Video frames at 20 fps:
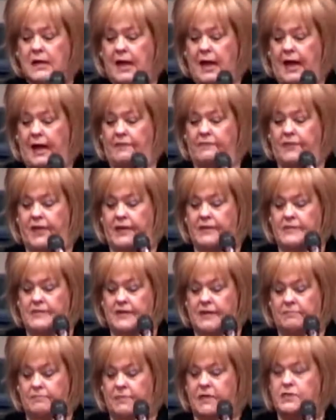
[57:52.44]
And they
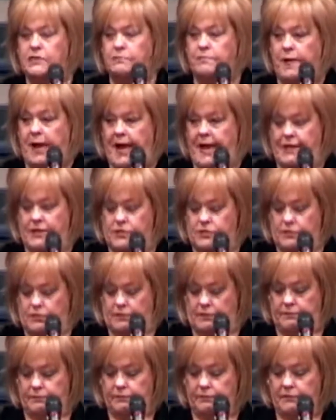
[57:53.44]
said, Miss
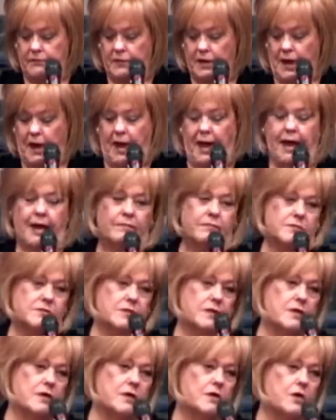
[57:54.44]
Baxter, I was
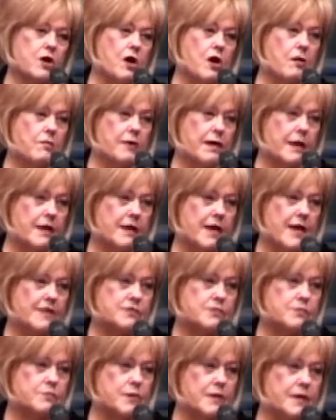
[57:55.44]
in a car wreck
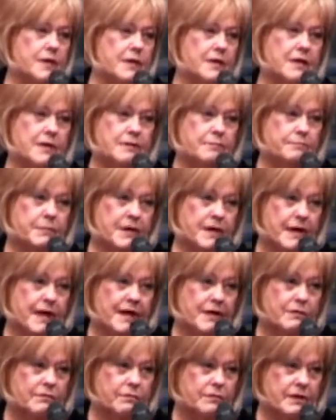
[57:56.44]
last week and in
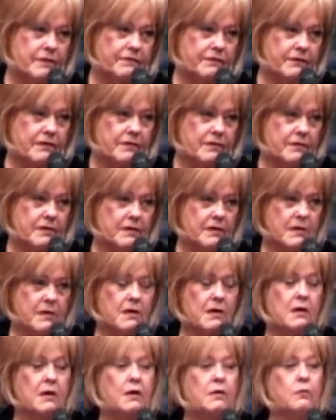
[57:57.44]
Banana River,
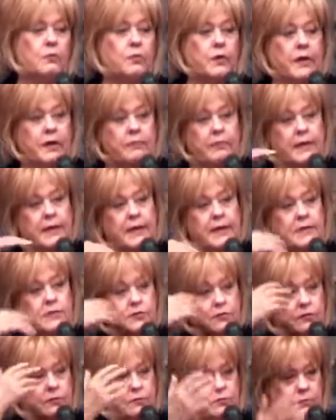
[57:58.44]
we went
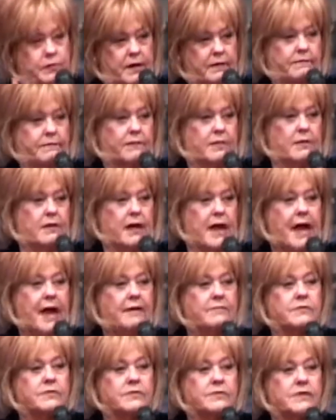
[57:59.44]
into the river and I
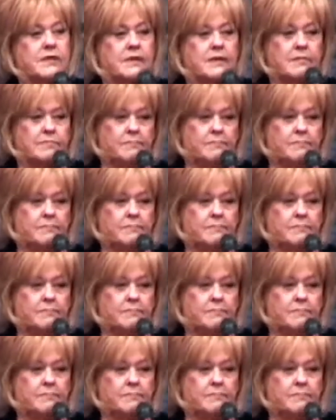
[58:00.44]
was in the